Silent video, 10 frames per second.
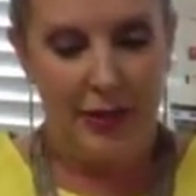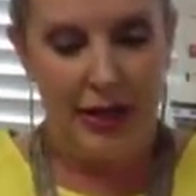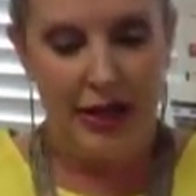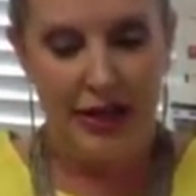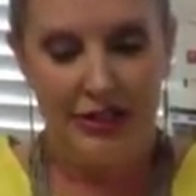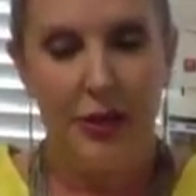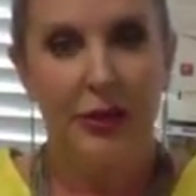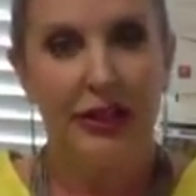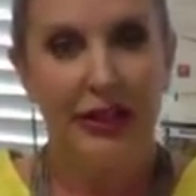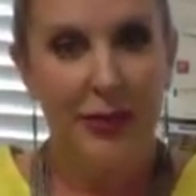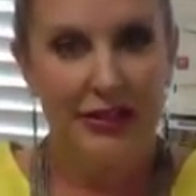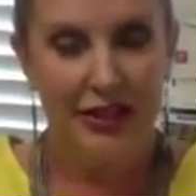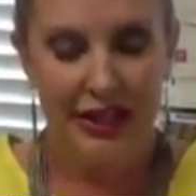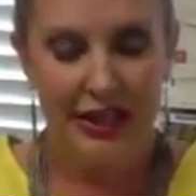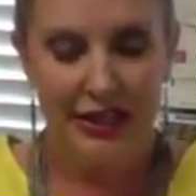so I'm going to leap into
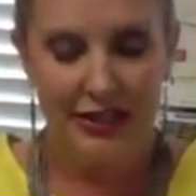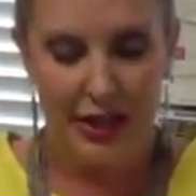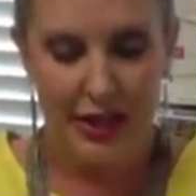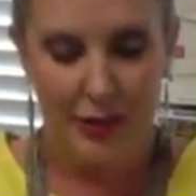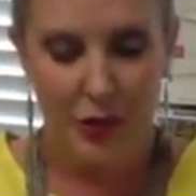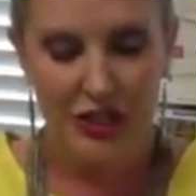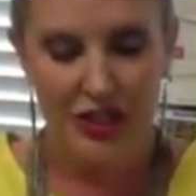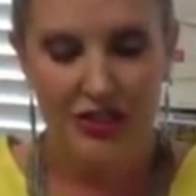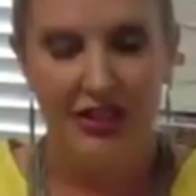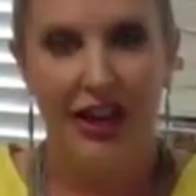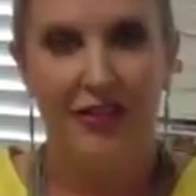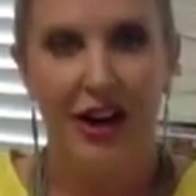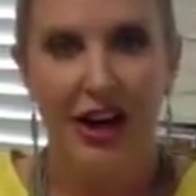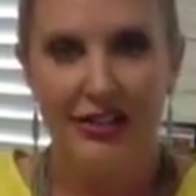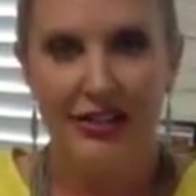these questions that I've
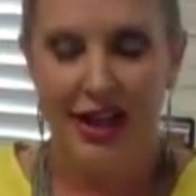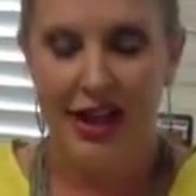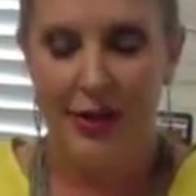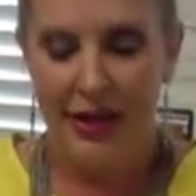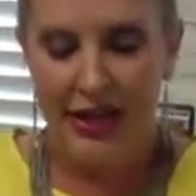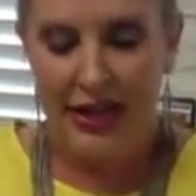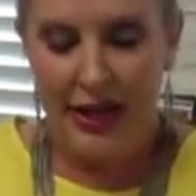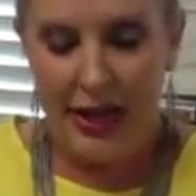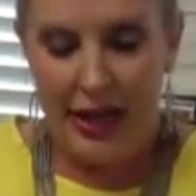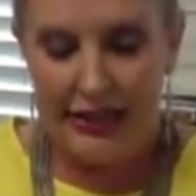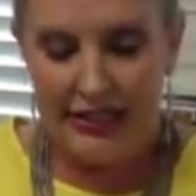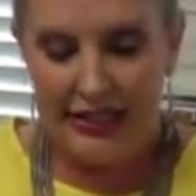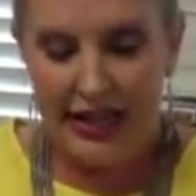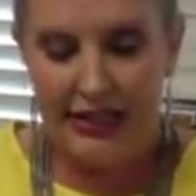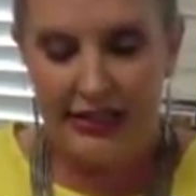got. It
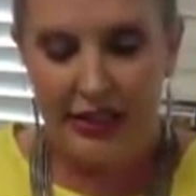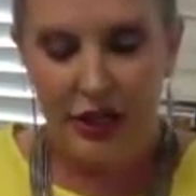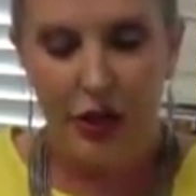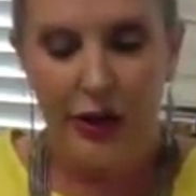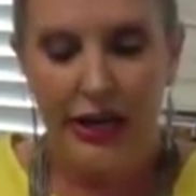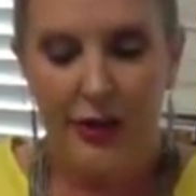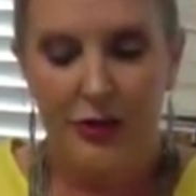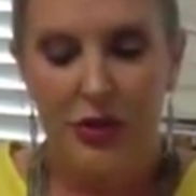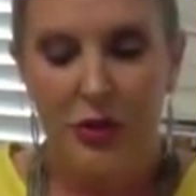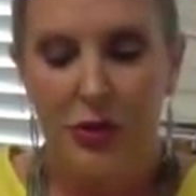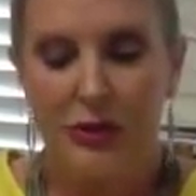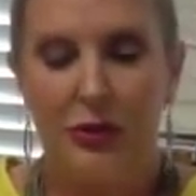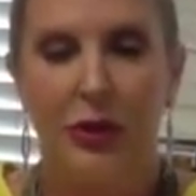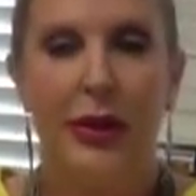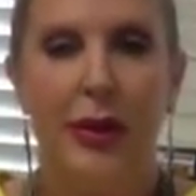says, growing up, did you always
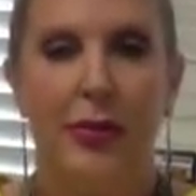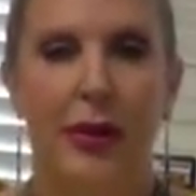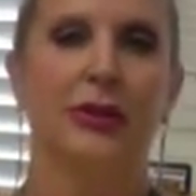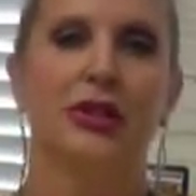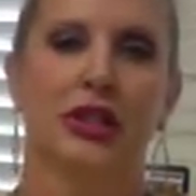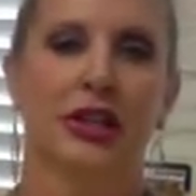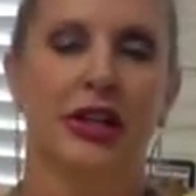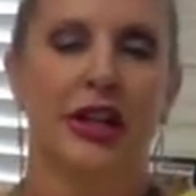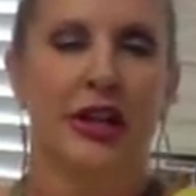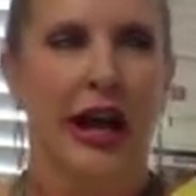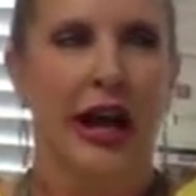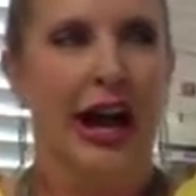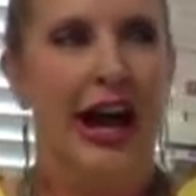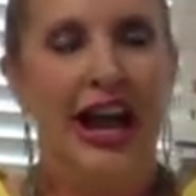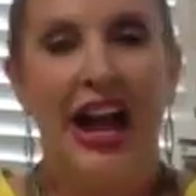want to be a publisher?
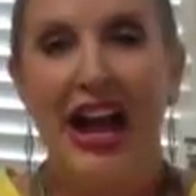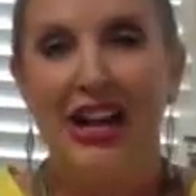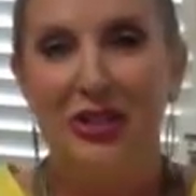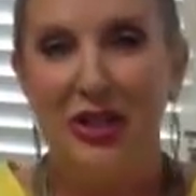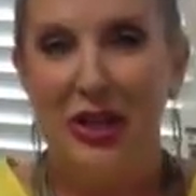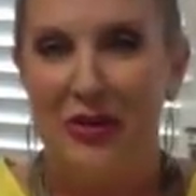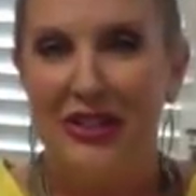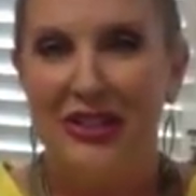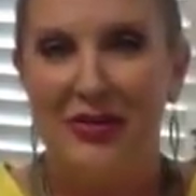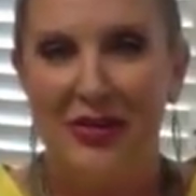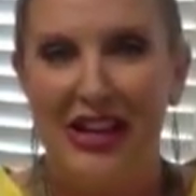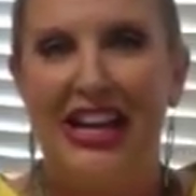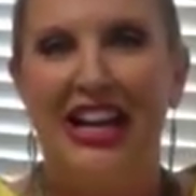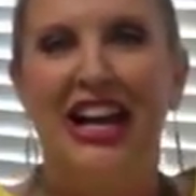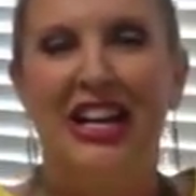I actually wanted to
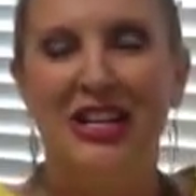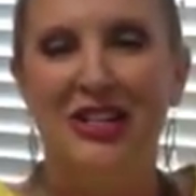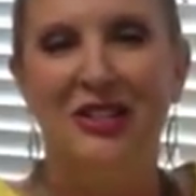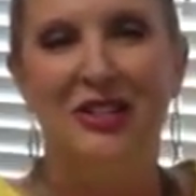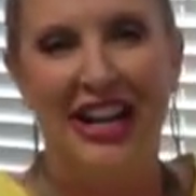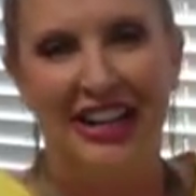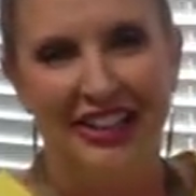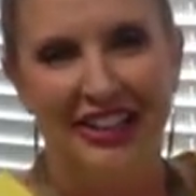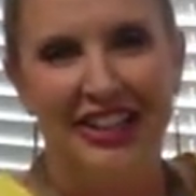be a news anchor